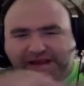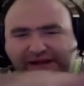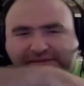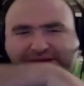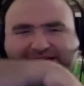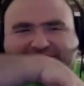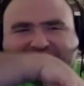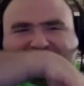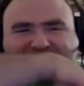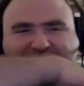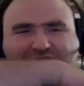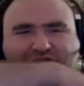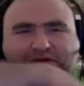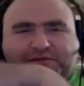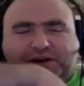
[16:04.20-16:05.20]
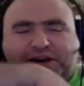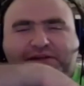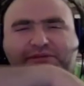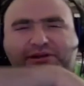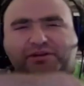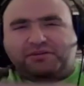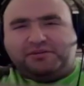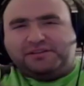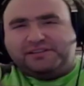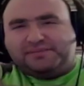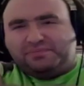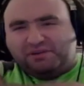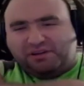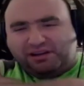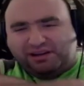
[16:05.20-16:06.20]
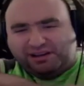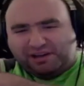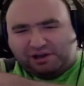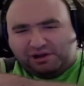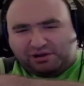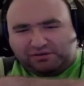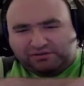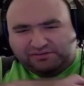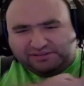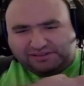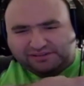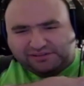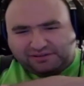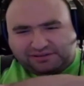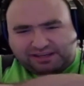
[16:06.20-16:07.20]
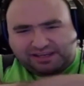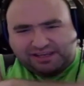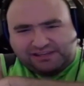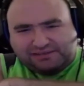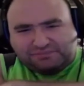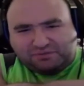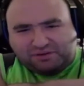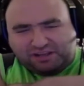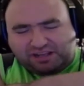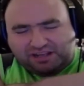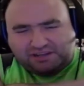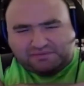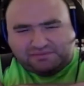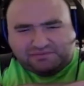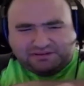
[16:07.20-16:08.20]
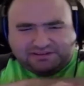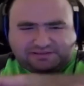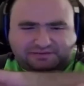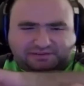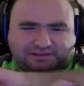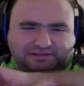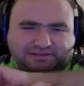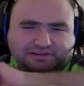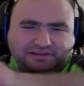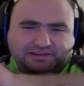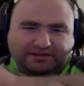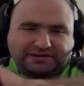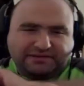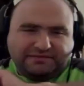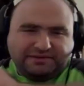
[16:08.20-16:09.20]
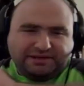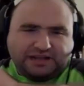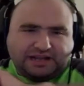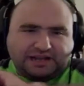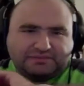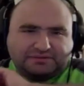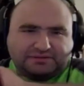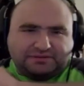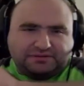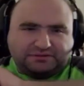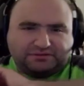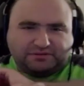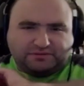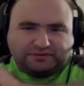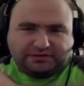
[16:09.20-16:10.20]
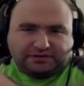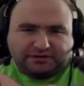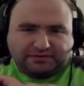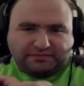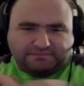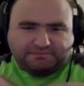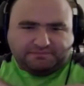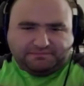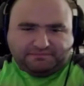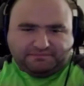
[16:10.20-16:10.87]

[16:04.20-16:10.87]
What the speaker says: I'm not gonna spoil for anime onlys, but yo, Sasuke is pretty goddamn impressive though. Obstacles to overcome.